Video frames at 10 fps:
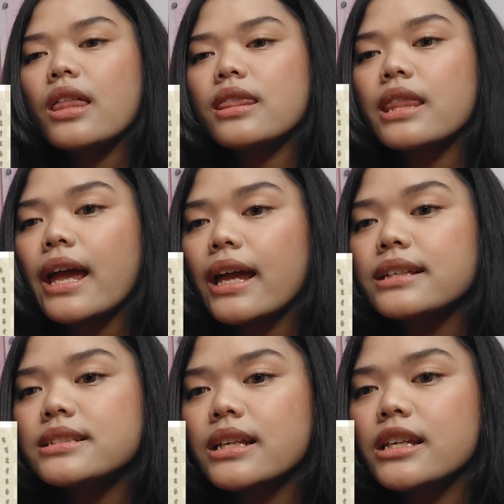
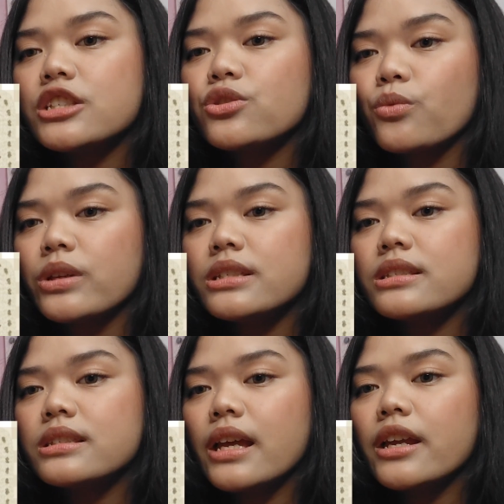Next is wish
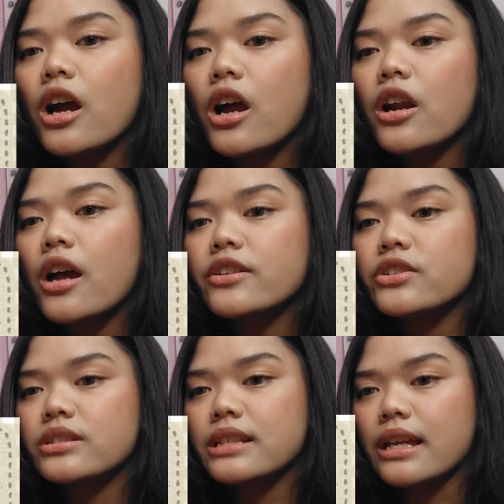they are
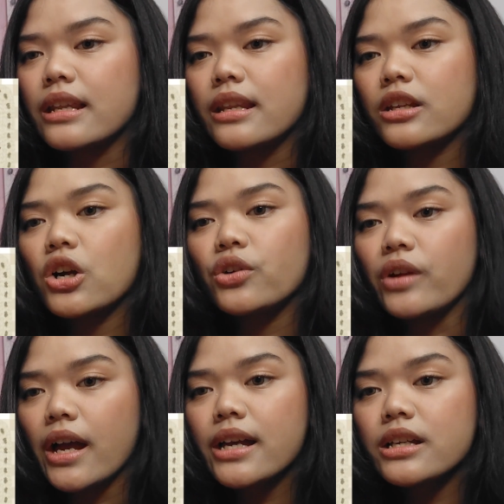understand.
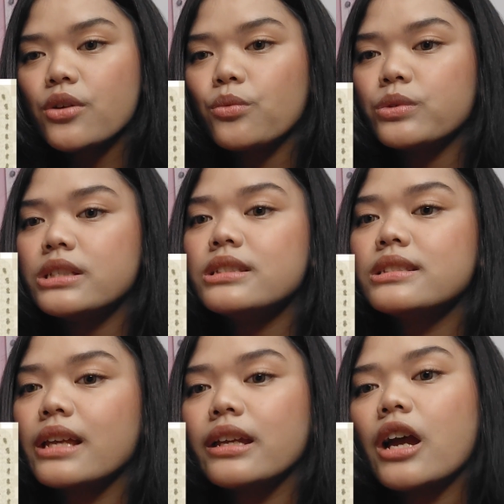Correct. Wish
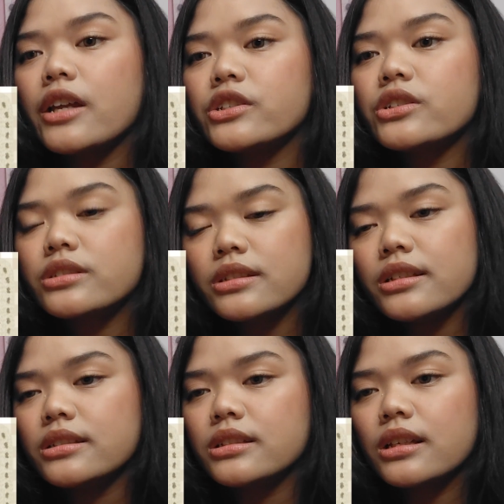they
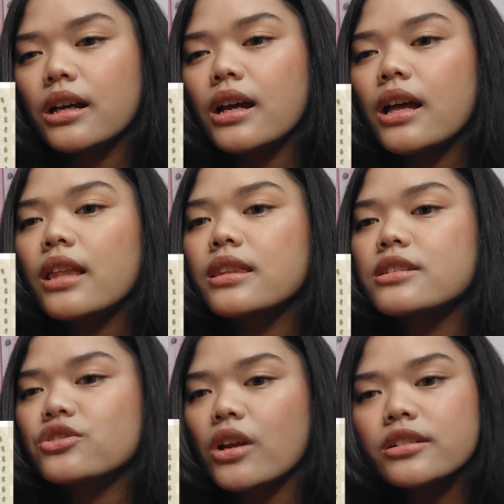understood. The
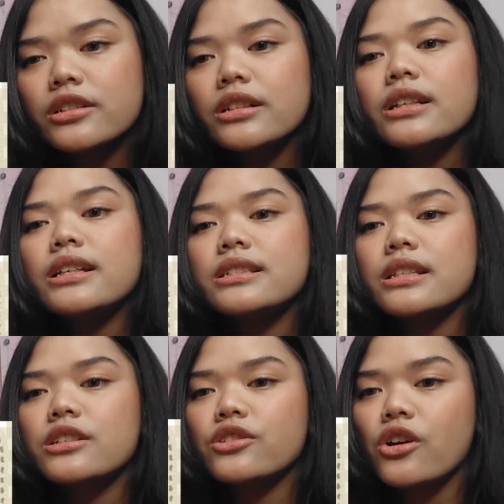structure is
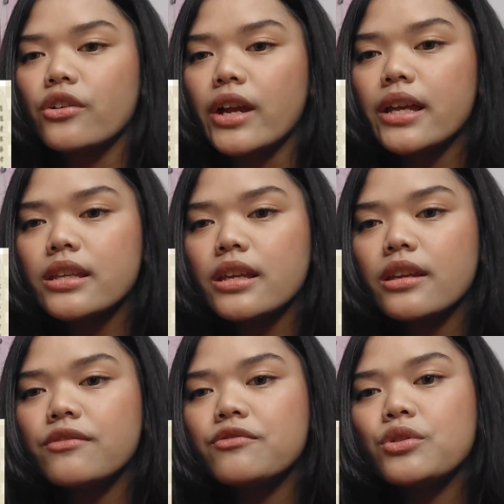incorrect.
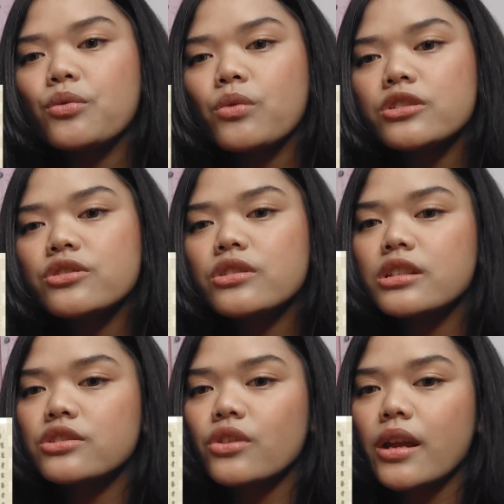If you want to
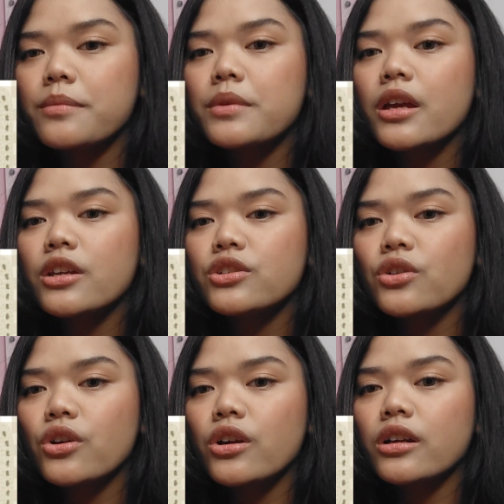describe
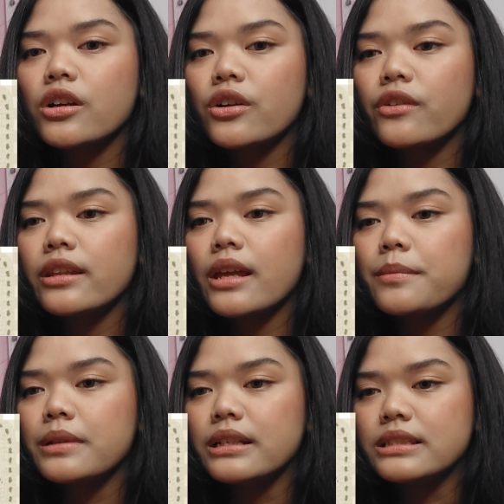your current
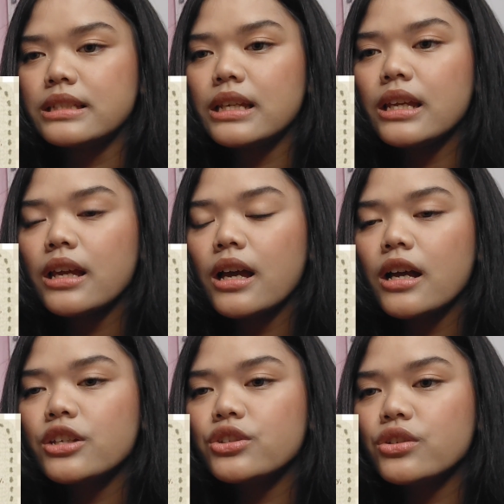ability,
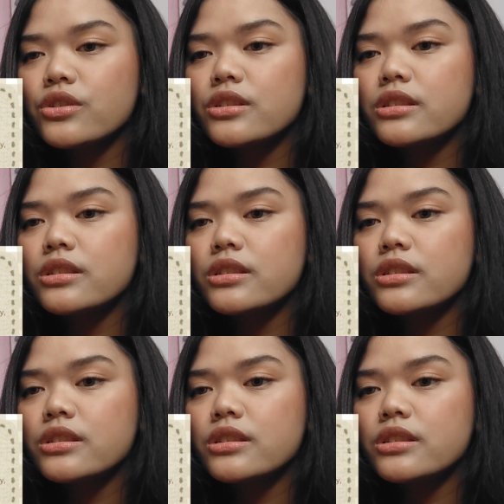use